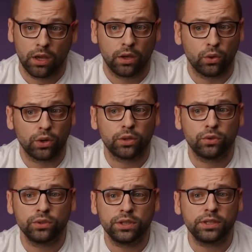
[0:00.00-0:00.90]
You can
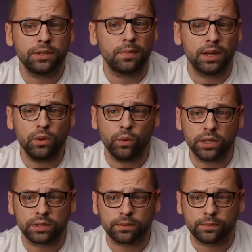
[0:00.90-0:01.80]
do this in many
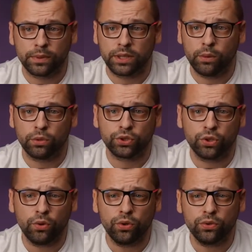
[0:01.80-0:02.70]
ways, but I will
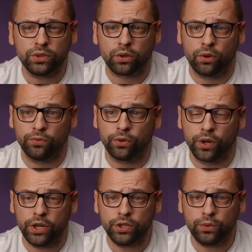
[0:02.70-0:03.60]
show you the
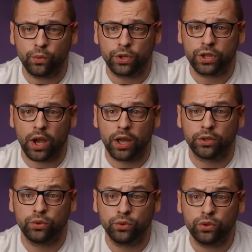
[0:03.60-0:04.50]
configuration which I
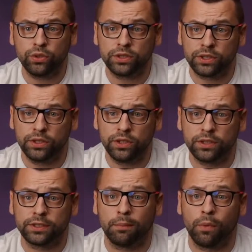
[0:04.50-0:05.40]
do consider
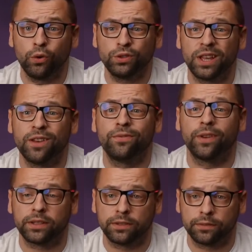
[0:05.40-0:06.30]
the most
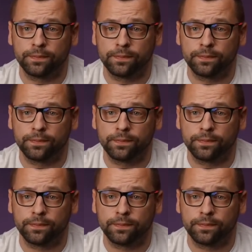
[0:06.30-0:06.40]
effective.